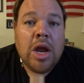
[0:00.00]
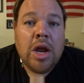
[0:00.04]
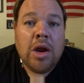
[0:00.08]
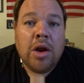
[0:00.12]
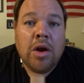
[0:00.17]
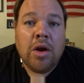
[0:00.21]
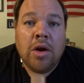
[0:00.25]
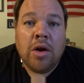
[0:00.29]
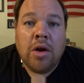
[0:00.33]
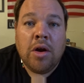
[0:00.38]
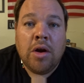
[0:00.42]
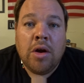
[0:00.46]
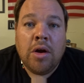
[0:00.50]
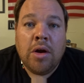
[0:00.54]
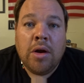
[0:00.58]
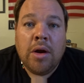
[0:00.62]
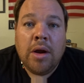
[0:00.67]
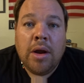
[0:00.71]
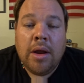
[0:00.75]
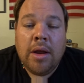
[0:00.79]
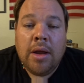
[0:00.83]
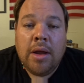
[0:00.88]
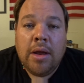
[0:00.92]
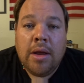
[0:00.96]

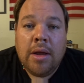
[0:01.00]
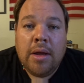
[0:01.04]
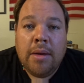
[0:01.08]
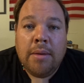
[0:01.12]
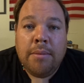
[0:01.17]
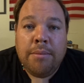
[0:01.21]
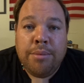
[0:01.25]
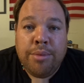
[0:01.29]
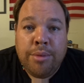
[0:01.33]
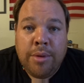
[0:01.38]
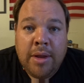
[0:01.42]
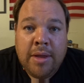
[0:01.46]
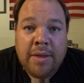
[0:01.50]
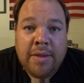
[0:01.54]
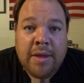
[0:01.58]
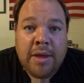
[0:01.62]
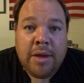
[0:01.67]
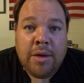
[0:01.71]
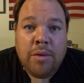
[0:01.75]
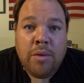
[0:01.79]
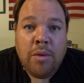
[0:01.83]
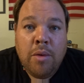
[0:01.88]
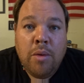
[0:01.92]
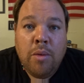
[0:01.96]
her
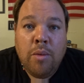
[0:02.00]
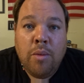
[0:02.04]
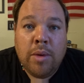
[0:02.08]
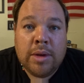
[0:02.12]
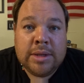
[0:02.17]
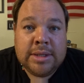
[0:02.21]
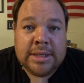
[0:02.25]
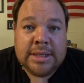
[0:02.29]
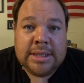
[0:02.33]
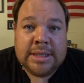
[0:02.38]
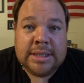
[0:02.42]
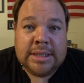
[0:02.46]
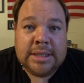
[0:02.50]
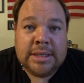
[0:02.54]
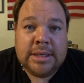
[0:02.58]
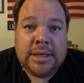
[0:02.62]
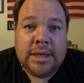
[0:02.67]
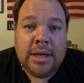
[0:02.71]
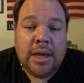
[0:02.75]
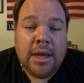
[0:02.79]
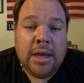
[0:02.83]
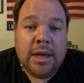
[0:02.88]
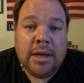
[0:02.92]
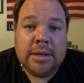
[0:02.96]
breathing wasn't
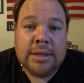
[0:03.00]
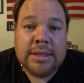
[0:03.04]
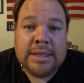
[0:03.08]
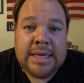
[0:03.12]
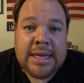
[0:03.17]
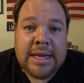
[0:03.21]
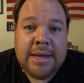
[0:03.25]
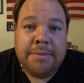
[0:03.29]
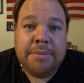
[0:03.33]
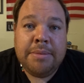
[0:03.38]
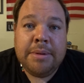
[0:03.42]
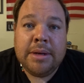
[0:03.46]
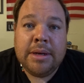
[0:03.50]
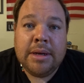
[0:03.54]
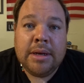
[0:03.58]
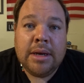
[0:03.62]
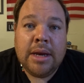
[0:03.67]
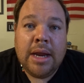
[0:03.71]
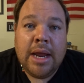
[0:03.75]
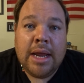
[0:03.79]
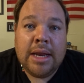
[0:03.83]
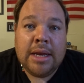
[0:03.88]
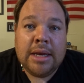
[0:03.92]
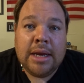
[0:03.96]
deep
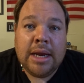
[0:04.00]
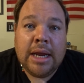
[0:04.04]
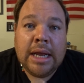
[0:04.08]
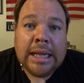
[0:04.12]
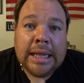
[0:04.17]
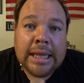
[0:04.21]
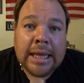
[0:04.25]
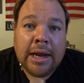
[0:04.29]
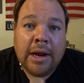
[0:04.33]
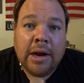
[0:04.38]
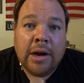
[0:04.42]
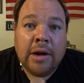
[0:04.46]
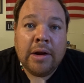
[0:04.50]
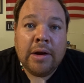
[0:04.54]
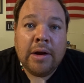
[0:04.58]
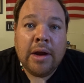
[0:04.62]
and clear.